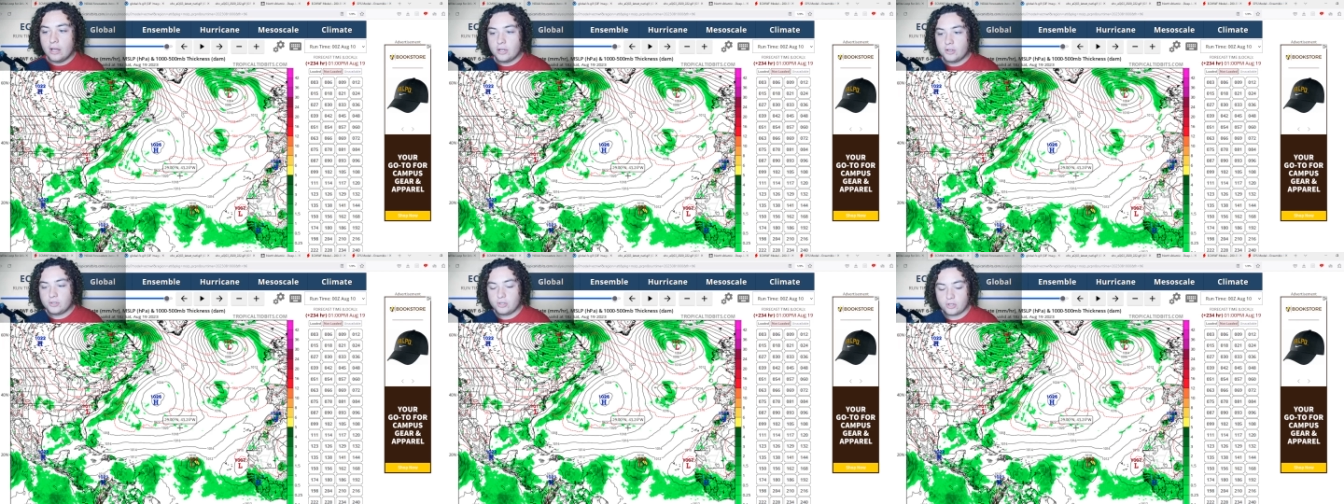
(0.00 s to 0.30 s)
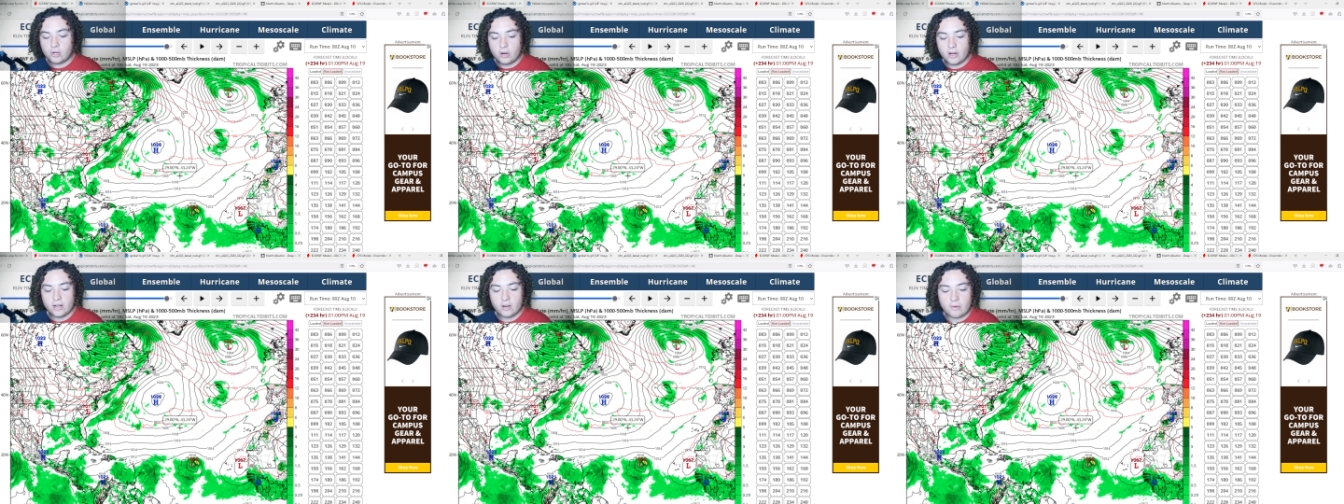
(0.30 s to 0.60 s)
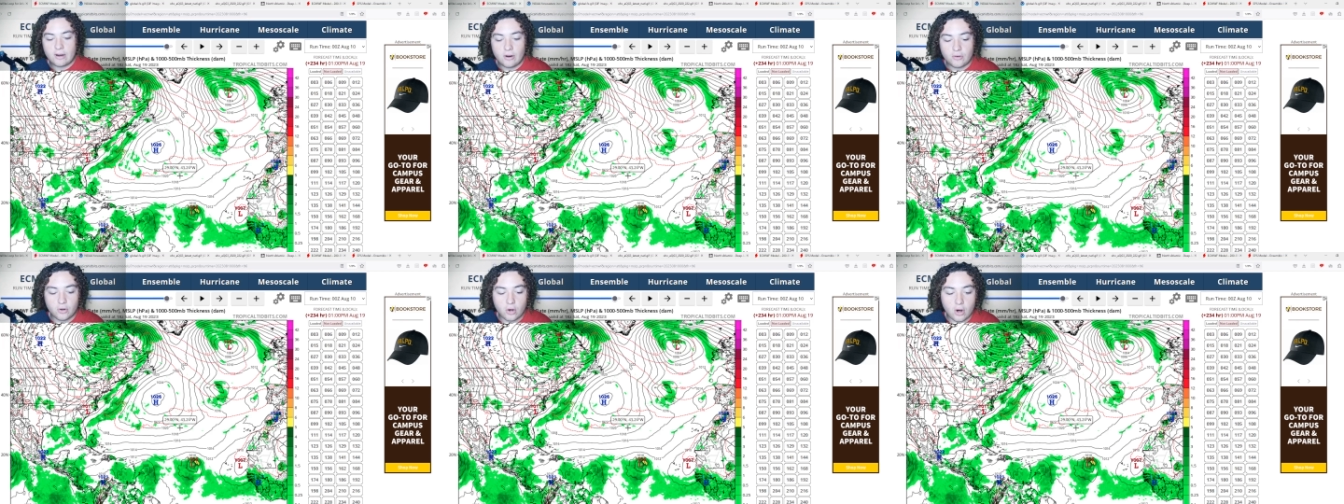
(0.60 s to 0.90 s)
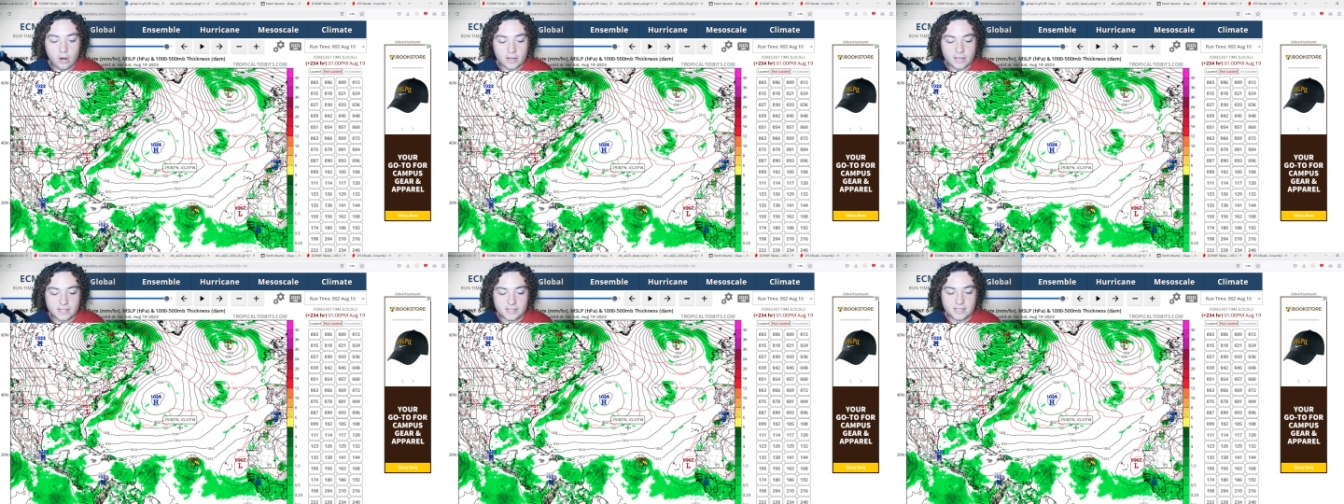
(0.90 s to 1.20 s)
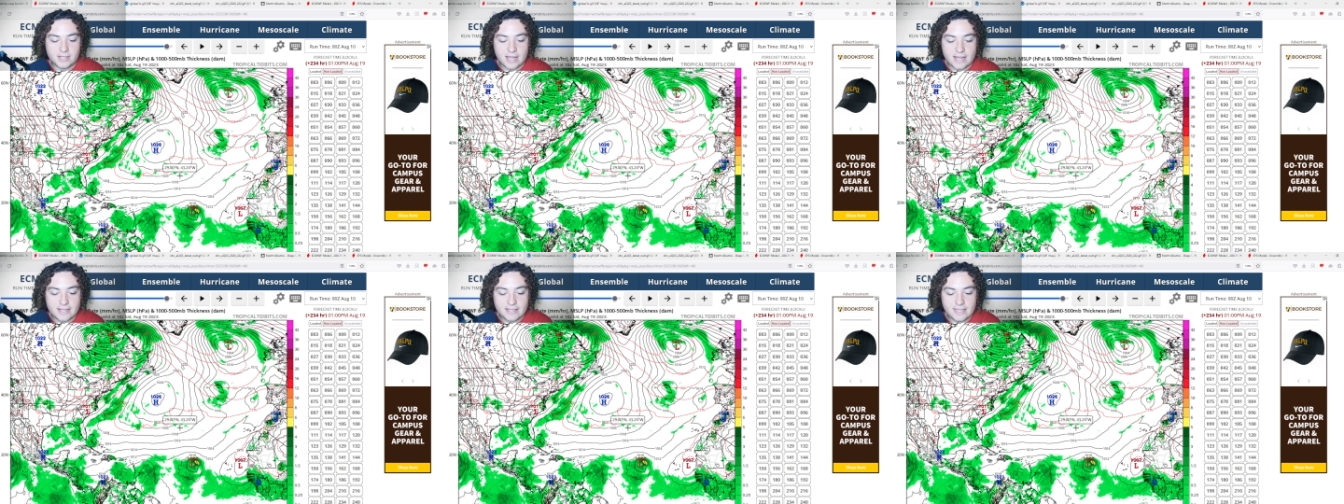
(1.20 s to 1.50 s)
starting around
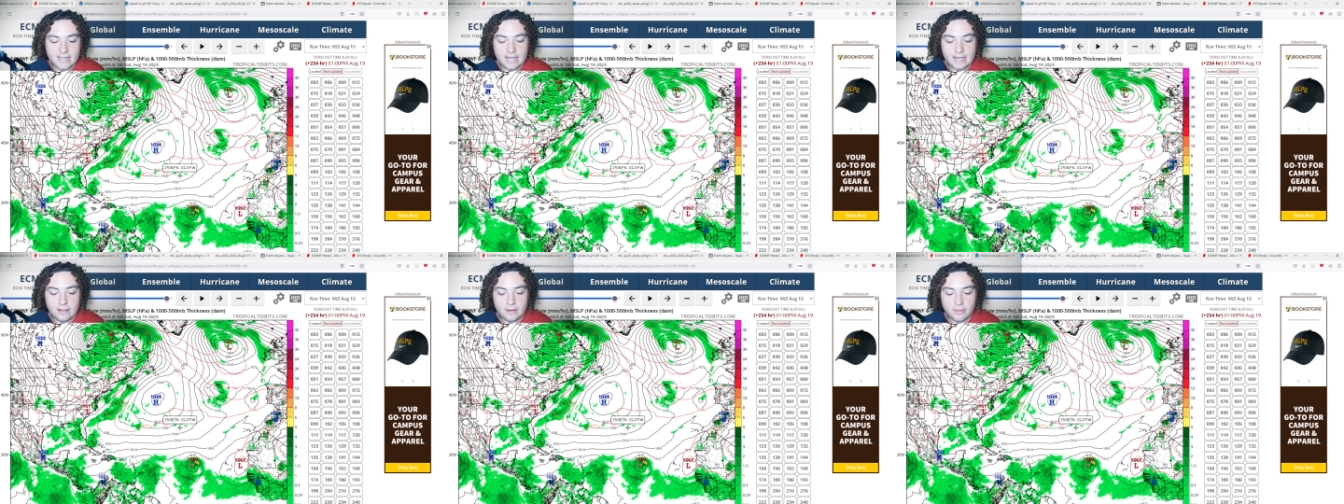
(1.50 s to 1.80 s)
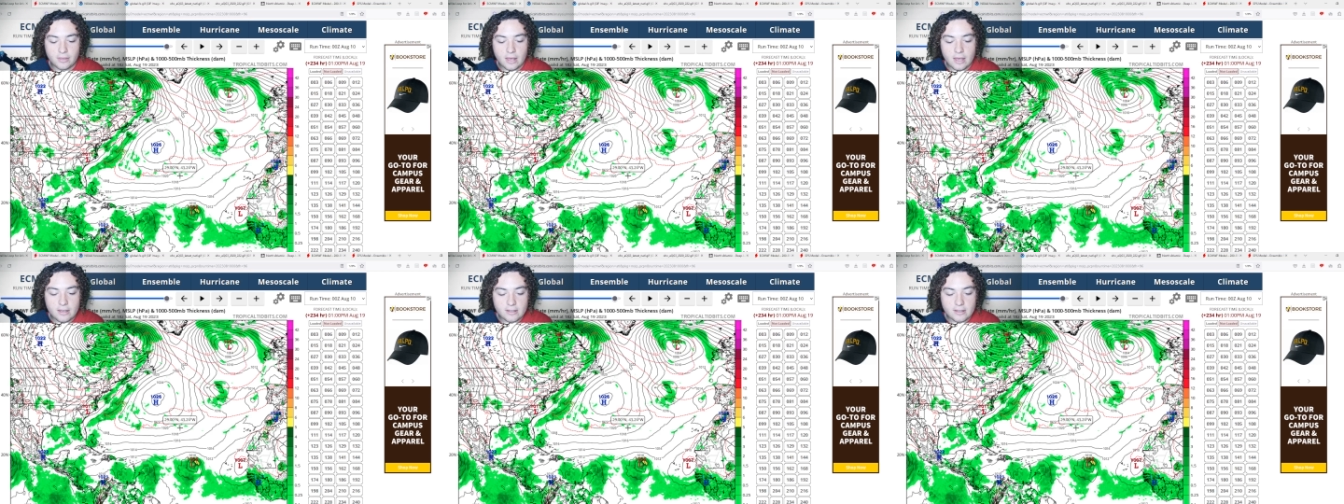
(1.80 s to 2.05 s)
August 19th.